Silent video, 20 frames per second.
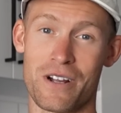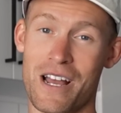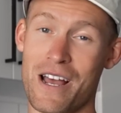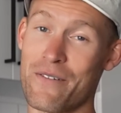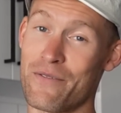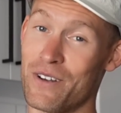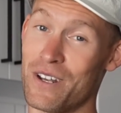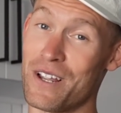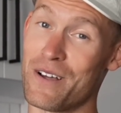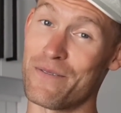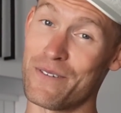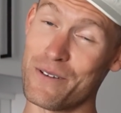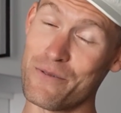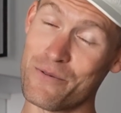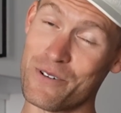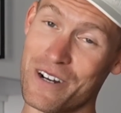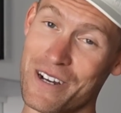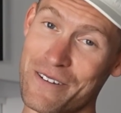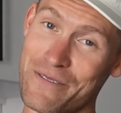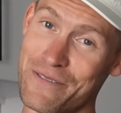I have a lovely
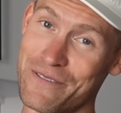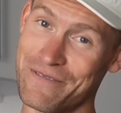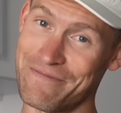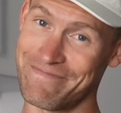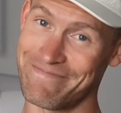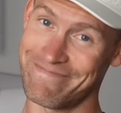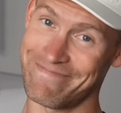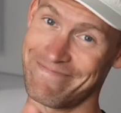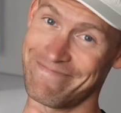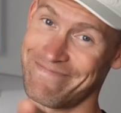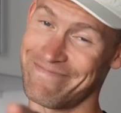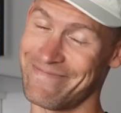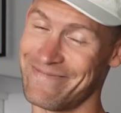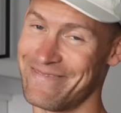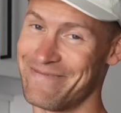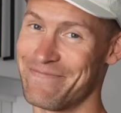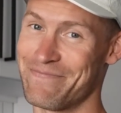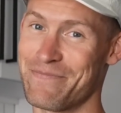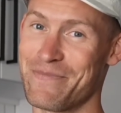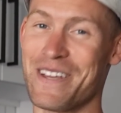wife
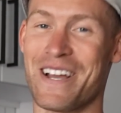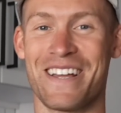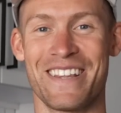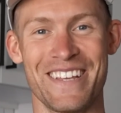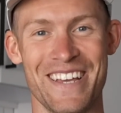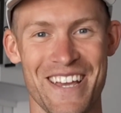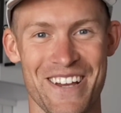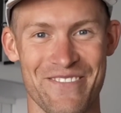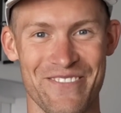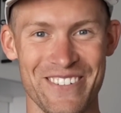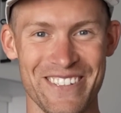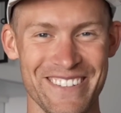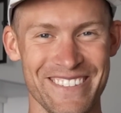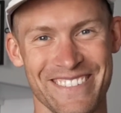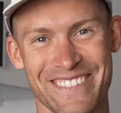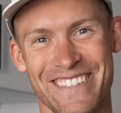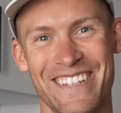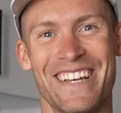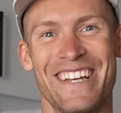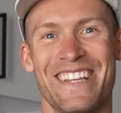behind the camera
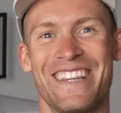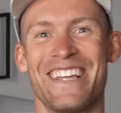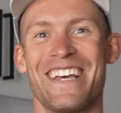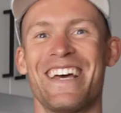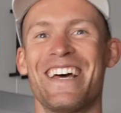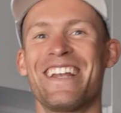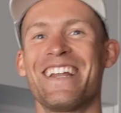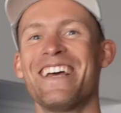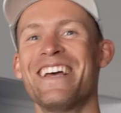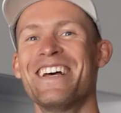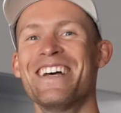that